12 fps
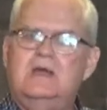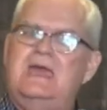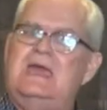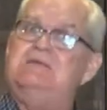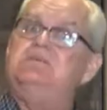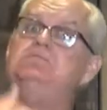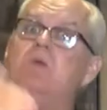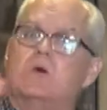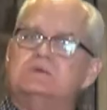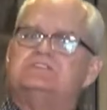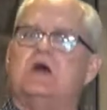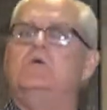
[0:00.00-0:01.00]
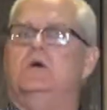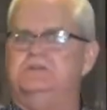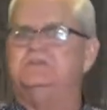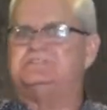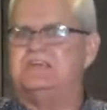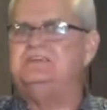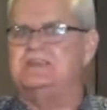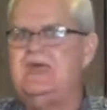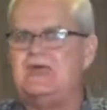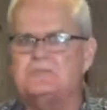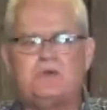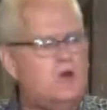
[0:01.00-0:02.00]
even more so when you see the
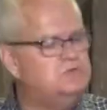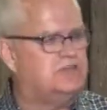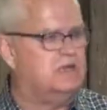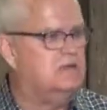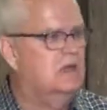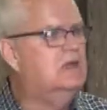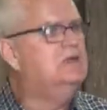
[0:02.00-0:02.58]
day approaching.